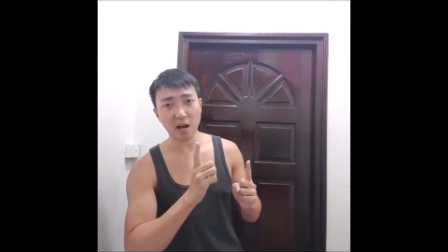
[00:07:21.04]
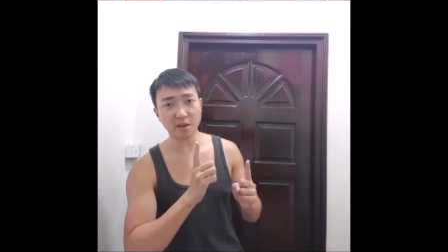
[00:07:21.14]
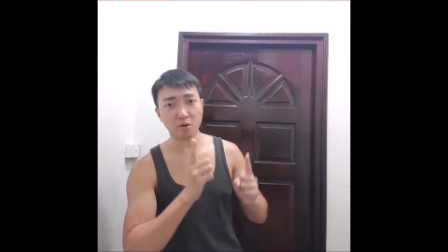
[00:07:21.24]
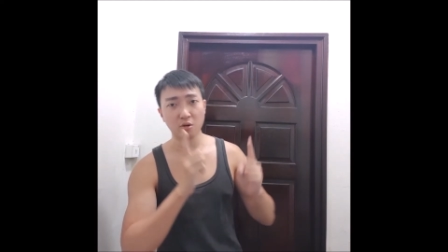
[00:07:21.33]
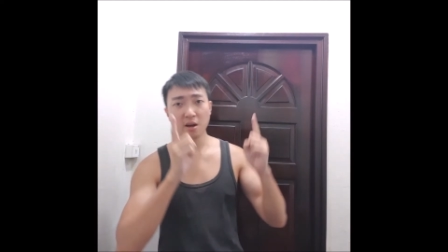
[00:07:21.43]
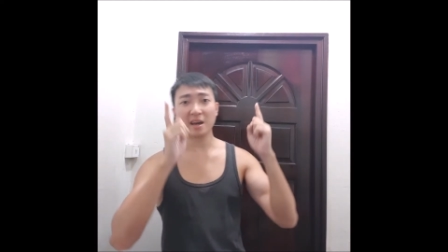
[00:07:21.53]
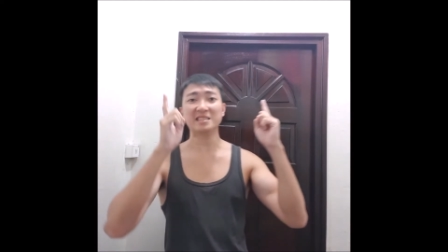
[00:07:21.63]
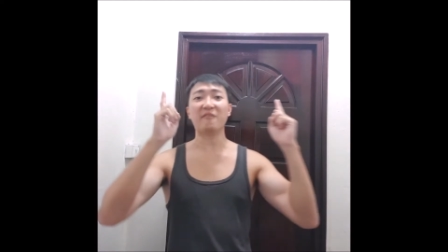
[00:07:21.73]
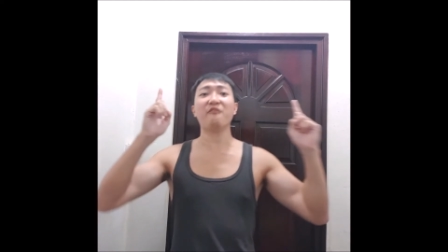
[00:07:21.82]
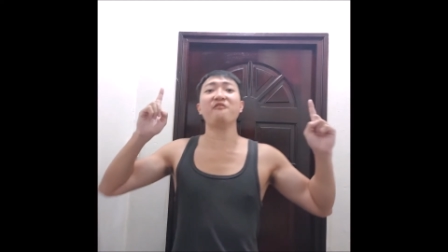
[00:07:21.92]
cardio
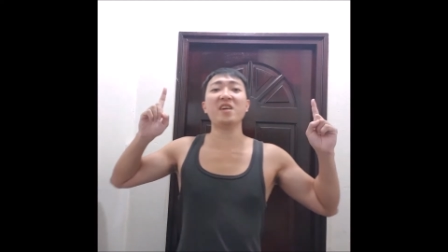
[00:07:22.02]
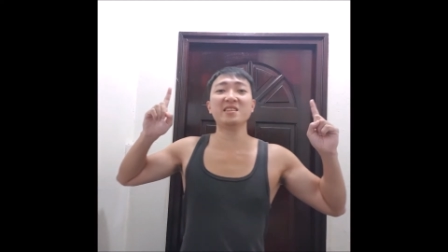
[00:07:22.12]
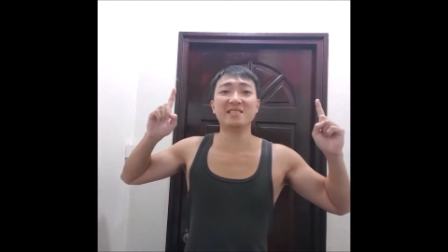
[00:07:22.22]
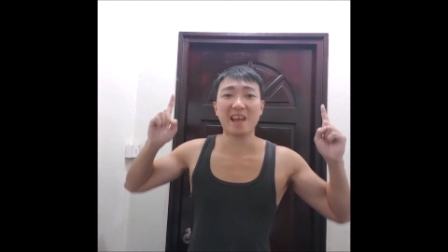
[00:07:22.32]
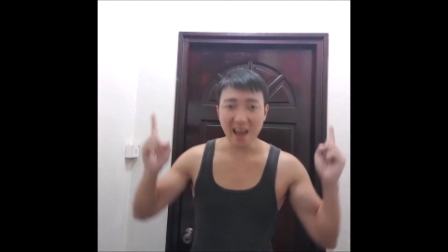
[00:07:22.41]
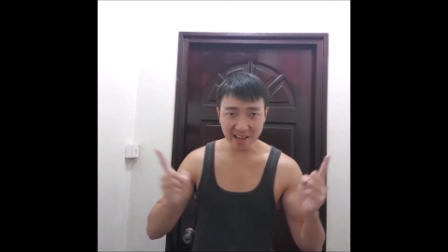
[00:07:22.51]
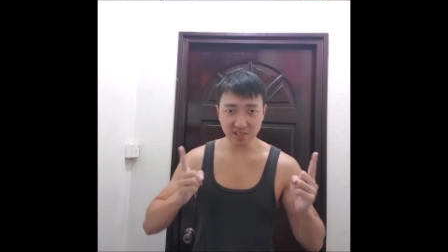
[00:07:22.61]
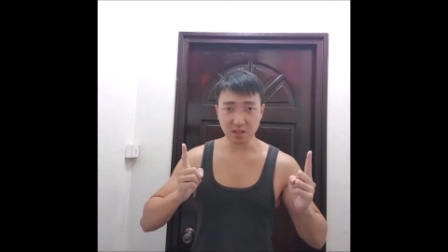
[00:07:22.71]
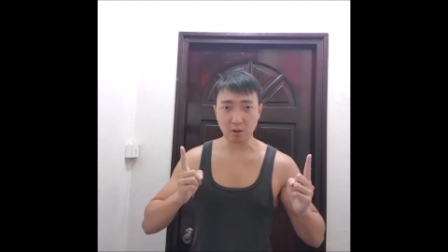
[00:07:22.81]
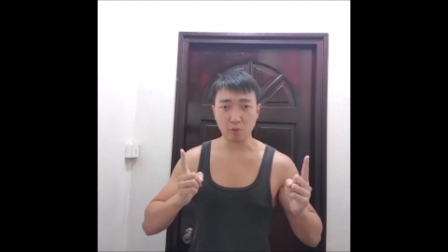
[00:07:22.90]
is a
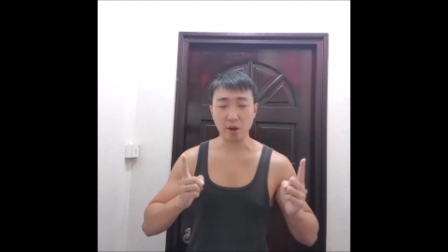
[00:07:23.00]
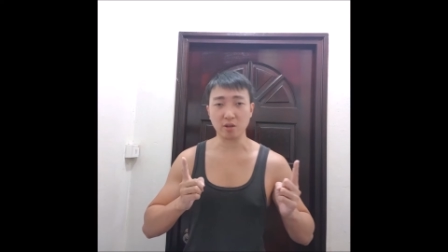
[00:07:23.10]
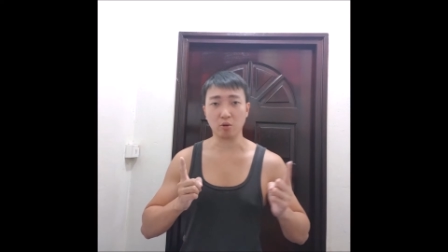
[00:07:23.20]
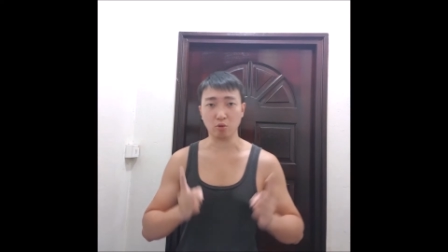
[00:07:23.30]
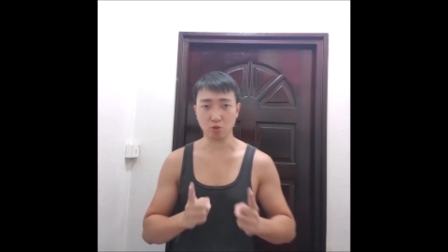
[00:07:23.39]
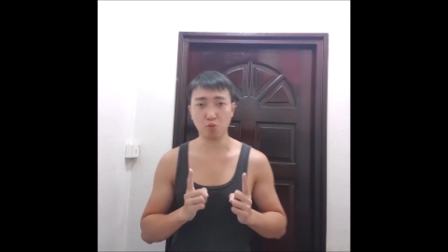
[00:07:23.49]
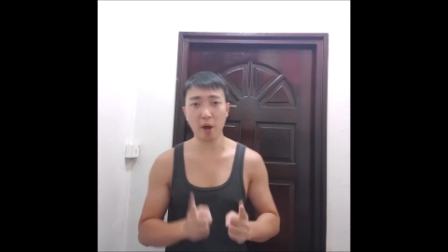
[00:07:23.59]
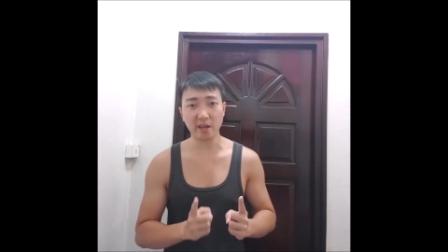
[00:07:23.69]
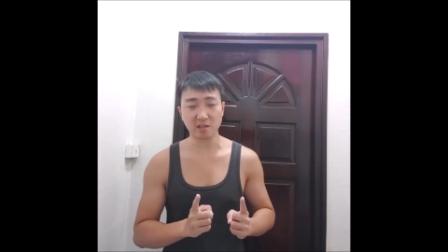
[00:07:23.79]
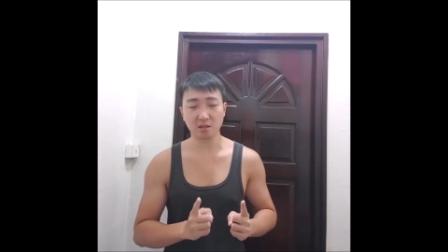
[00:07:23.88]
fantastic way to lose
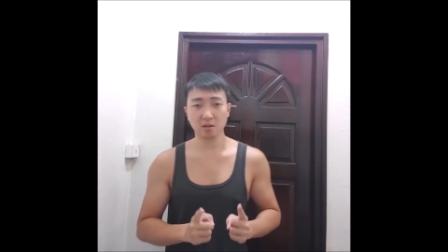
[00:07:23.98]
weight.